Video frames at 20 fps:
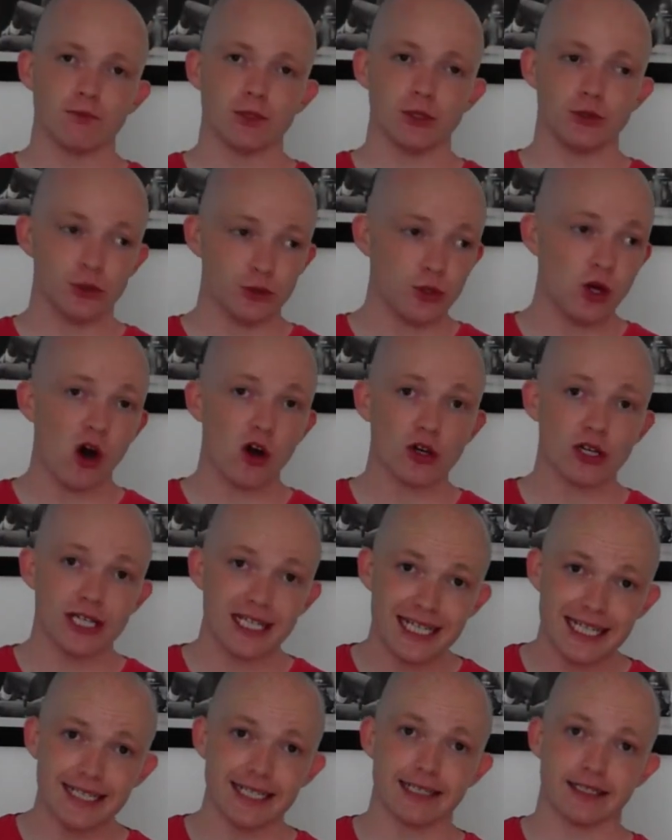You do not
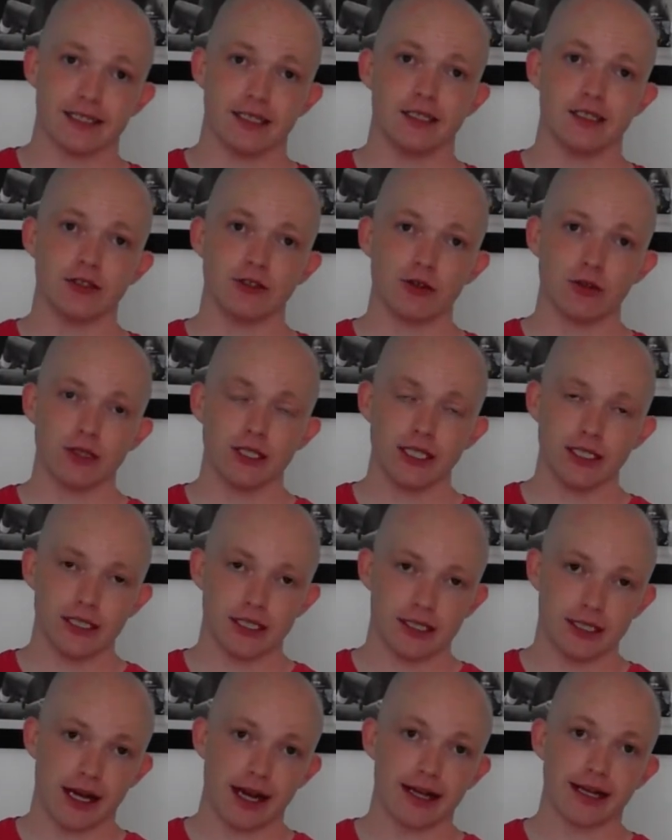need it. You don't need the
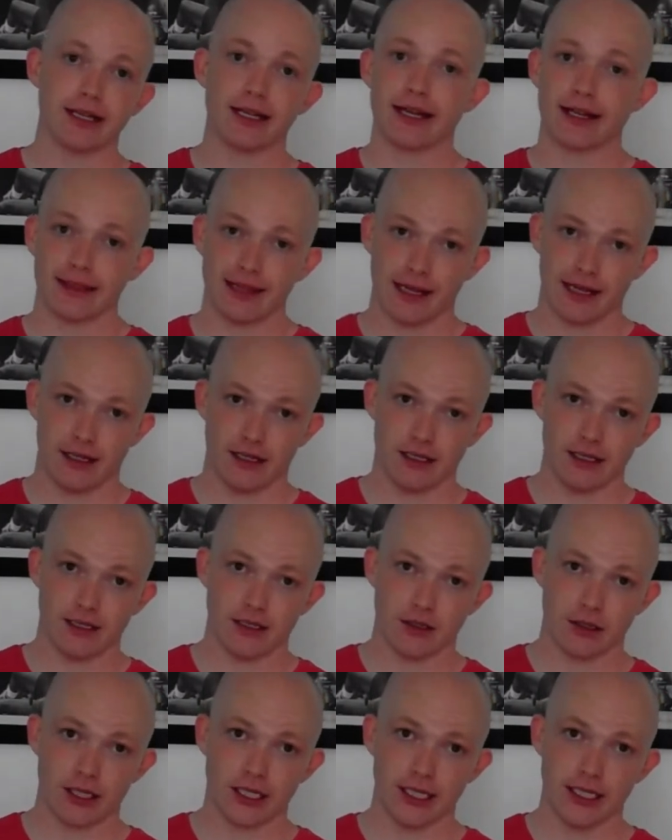diet like that,
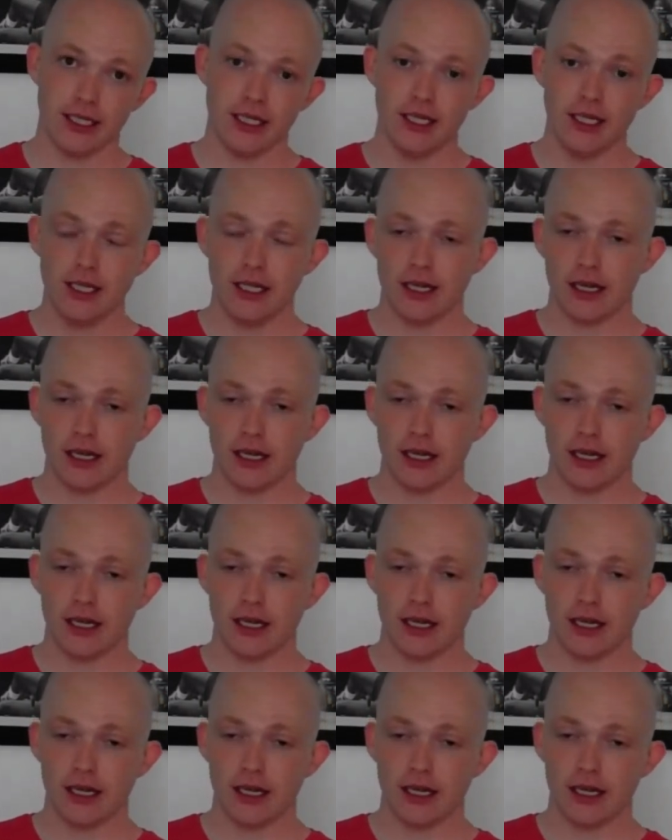okay?